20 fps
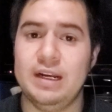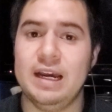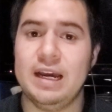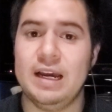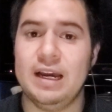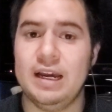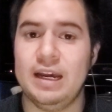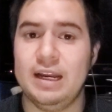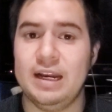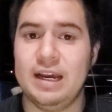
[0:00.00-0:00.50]

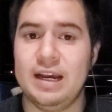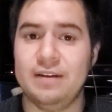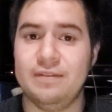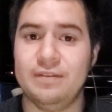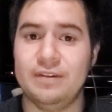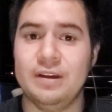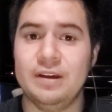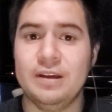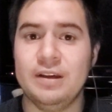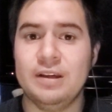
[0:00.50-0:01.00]

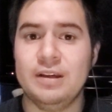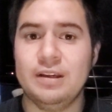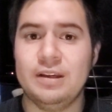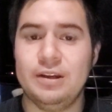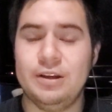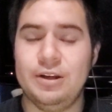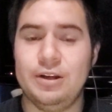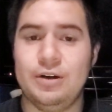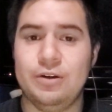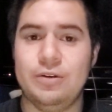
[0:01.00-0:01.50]
have,
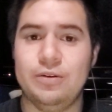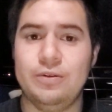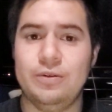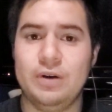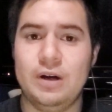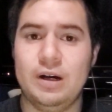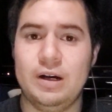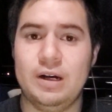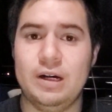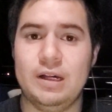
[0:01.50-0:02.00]

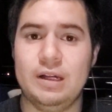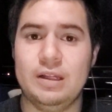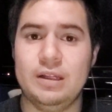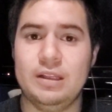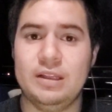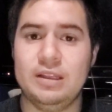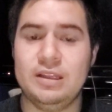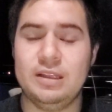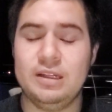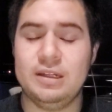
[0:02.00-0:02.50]

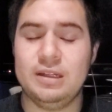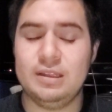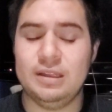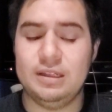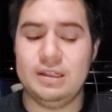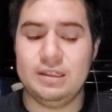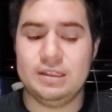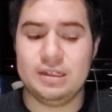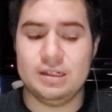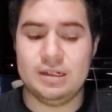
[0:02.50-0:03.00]

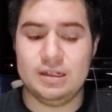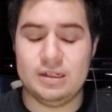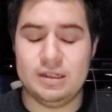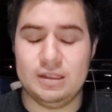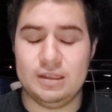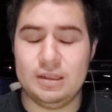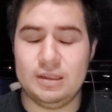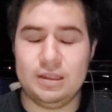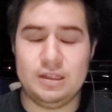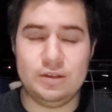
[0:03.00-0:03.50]
these
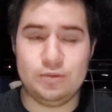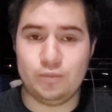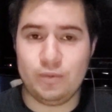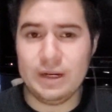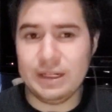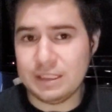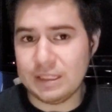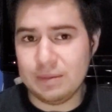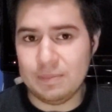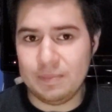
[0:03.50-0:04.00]

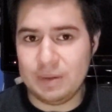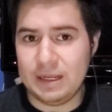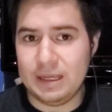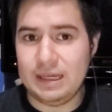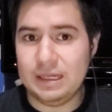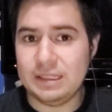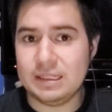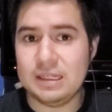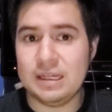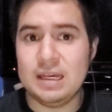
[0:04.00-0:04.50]
rents in
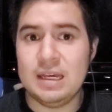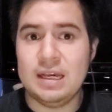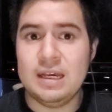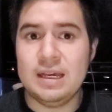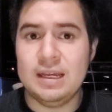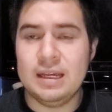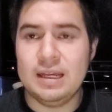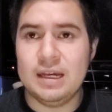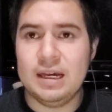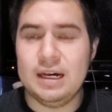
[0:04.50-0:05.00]
place,
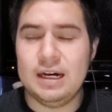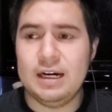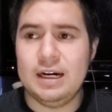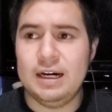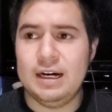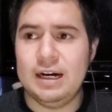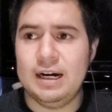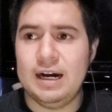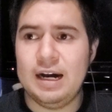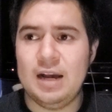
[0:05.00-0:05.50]

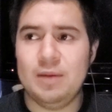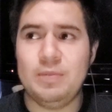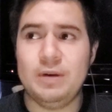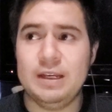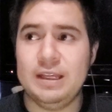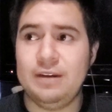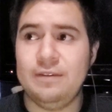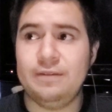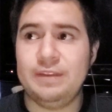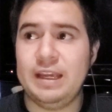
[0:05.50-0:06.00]
I
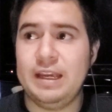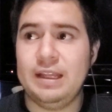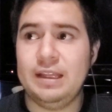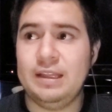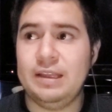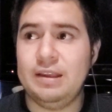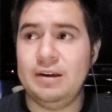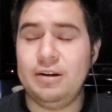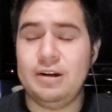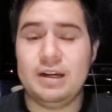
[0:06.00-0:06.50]
believe
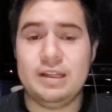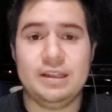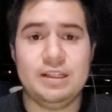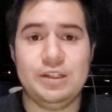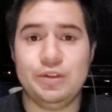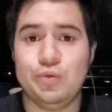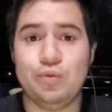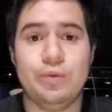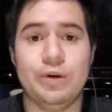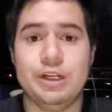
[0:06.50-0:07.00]
they're not
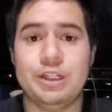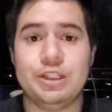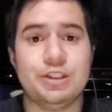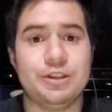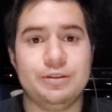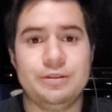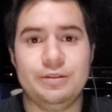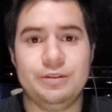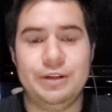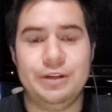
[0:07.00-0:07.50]
these
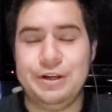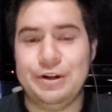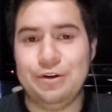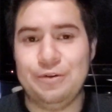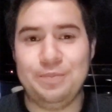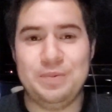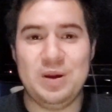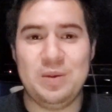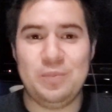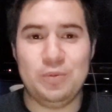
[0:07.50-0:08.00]
rich,
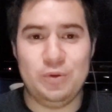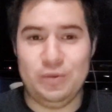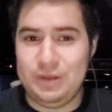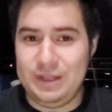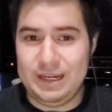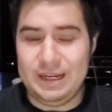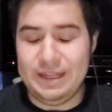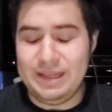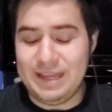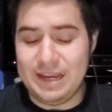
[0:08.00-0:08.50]
people.
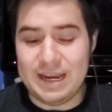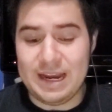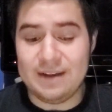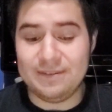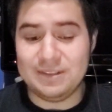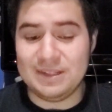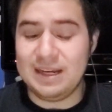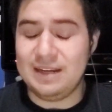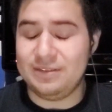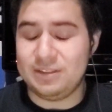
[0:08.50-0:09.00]
They
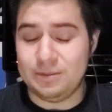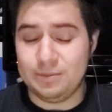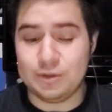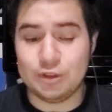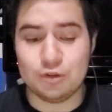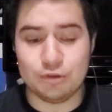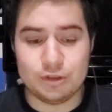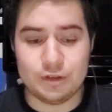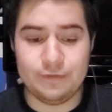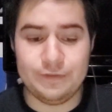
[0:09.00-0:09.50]
have to have some
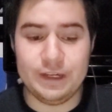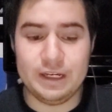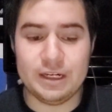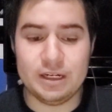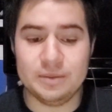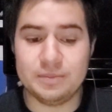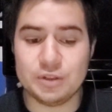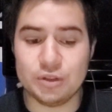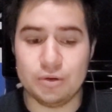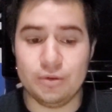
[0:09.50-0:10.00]
source of
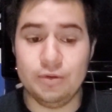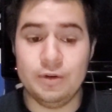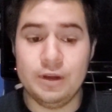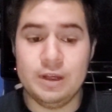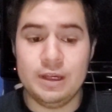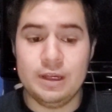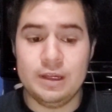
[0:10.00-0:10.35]
income. So